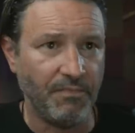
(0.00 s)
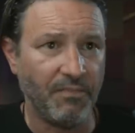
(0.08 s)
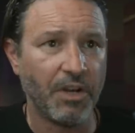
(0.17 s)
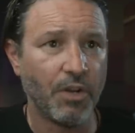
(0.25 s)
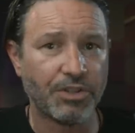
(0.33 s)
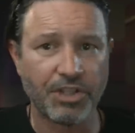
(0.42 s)
I
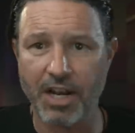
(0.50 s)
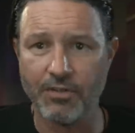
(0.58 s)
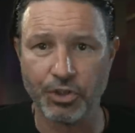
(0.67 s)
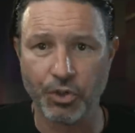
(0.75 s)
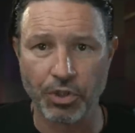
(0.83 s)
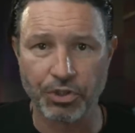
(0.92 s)
know it's kind of a
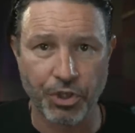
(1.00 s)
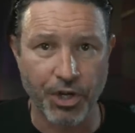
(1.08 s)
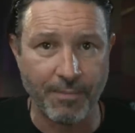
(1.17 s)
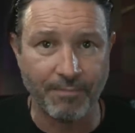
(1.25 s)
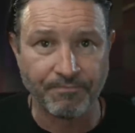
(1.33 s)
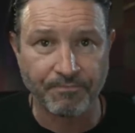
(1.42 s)
short
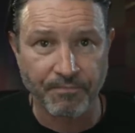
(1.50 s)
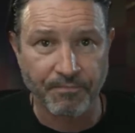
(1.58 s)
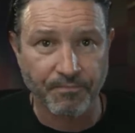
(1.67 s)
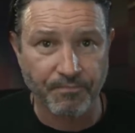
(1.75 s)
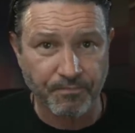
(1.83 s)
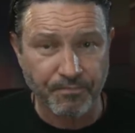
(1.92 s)
stream,
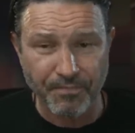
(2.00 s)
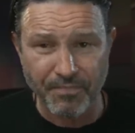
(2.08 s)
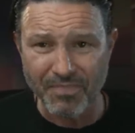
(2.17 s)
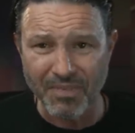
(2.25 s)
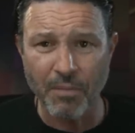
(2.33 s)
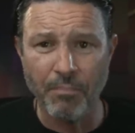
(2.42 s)

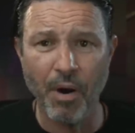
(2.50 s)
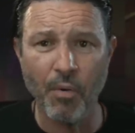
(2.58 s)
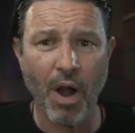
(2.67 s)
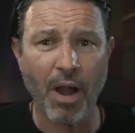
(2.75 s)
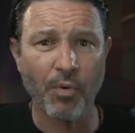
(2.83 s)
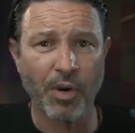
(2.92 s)
but
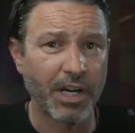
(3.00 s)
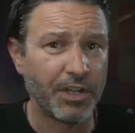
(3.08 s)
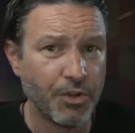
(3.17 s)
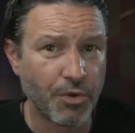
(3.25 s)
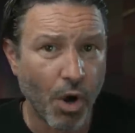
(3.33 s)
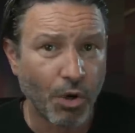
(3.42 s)
we're going to do
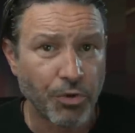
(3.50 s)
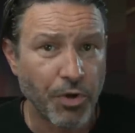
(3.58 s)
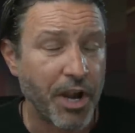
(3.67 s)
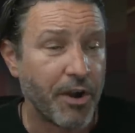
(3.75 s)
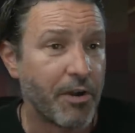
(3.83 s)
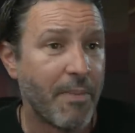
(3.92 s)
the rosary
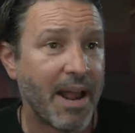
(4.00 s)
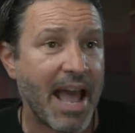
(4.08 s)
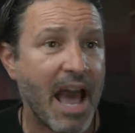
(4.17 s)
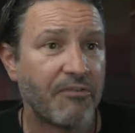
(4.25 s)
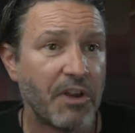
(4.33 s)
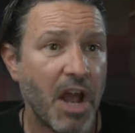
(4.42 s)
here in about a
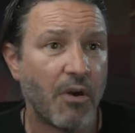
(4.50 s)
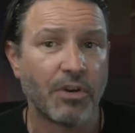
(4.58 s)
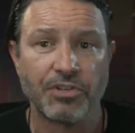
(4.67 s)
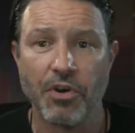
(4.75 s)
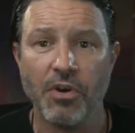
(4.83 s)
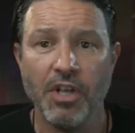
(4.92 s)
half an hour.
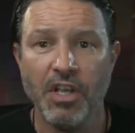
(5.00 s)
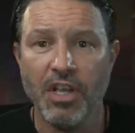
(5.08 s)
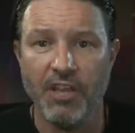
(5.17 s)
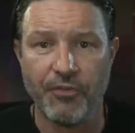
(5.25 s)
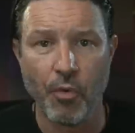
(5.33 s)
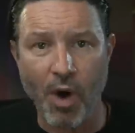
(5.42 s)
So
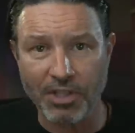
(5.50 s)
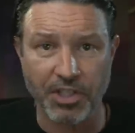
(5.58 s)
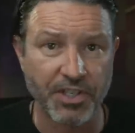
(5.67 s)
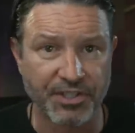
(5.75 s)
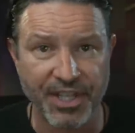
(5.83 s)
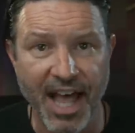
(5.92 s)
if you're watching
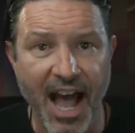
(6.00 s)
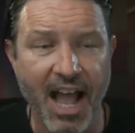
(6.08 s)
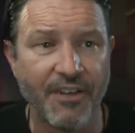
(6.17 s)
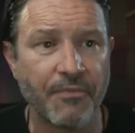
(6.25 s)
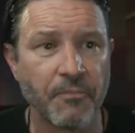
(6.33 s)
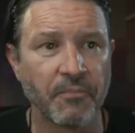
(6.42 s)
this
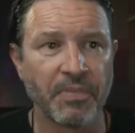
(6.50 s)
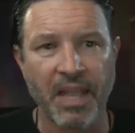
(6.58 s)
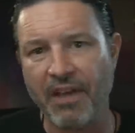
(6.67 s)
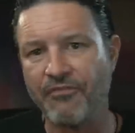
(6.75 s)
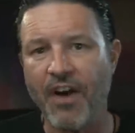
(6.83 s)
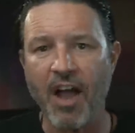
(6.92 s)
live
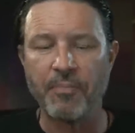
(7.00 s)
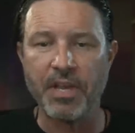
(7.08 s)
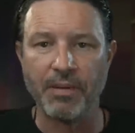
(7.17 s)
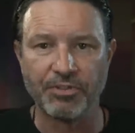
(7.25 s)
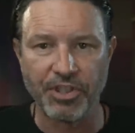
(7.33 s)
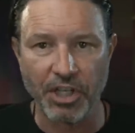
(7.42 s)
at 5 p.m.
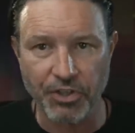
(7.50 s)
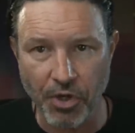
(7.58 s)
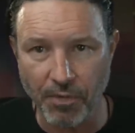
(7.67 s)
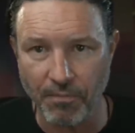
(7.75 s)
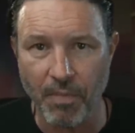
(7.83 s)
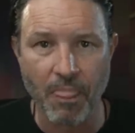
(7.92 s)

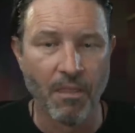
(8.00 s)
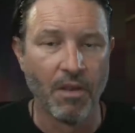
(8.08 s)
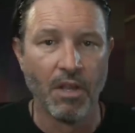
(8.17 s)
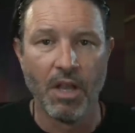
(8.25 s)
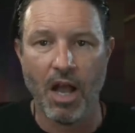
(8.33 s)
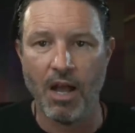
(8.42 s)
Central,
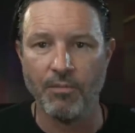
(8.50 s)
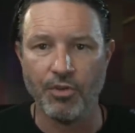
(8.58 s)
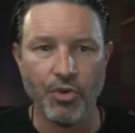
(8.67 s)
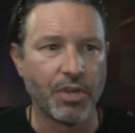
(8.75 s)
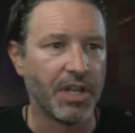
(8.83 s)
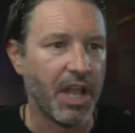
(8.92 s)
um,
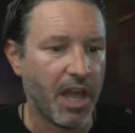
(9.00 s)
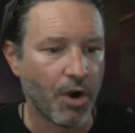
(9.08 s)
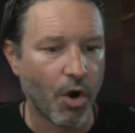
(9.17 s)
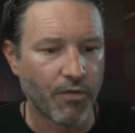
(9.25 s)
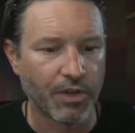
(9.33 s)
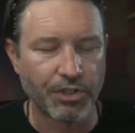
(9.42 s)
you can head
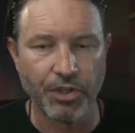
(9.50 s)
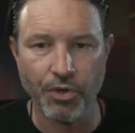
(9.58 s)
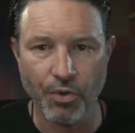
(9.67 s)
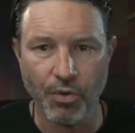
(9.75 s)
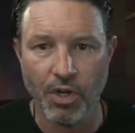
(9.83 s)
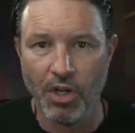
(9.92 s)
over
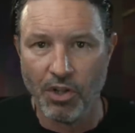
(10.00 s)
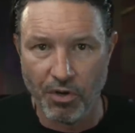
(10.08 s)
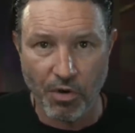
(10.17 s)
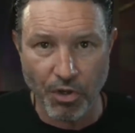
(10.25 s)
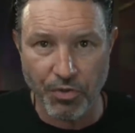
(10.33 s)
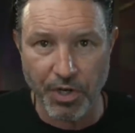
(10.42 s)
to the
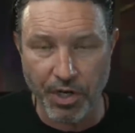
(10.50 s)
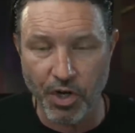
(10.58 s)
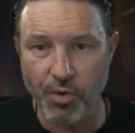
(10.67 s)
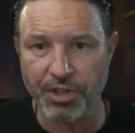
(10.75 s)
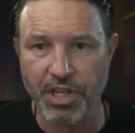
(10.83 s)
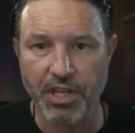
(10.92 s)
Rosary Crew
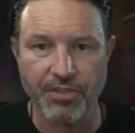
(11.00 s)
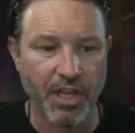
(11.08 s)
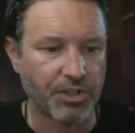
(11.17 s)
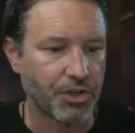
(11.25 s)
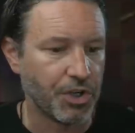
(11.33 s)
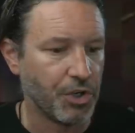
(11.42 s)
with Keith
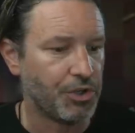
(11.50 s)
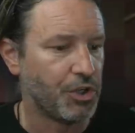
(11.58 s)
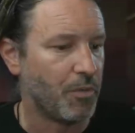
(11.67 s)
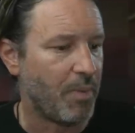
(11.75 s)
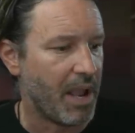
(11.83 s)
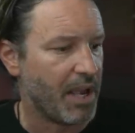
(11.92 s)
Nestor
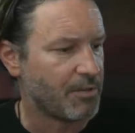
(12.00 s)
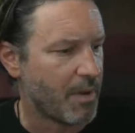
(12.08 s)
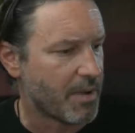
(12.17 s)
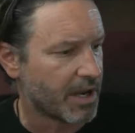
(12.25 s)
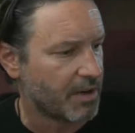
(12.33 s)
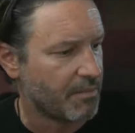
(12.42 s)
YouTube page. Maybe
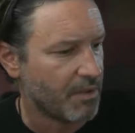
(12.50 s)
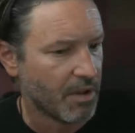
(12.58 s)
I can